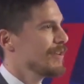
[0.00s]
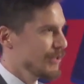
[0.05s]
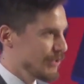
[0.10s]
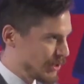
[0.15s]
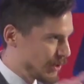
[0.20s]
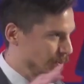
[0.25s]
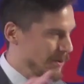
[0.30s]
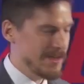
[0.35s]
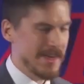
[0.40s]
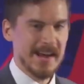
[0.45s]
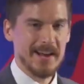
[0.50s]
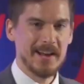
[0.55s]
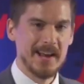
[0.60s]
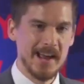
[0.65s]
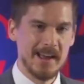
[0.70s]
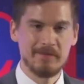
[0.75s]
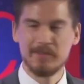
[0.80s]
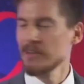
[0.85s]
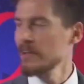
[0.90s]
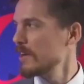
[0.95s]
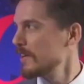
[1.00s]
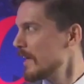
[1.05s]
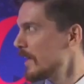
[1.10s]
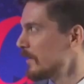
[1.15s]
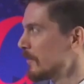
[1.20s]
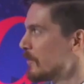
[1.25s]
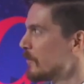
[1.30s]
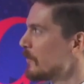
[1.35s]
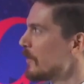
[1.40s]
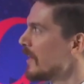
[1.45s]
So with that caveat
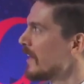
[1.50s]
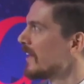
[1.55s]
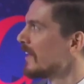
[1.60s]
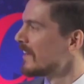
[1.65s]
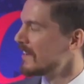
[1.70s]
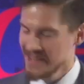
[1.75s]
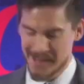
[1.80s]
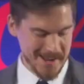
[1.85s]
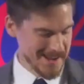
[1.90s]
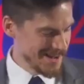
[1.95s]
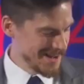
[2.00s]
out of the way,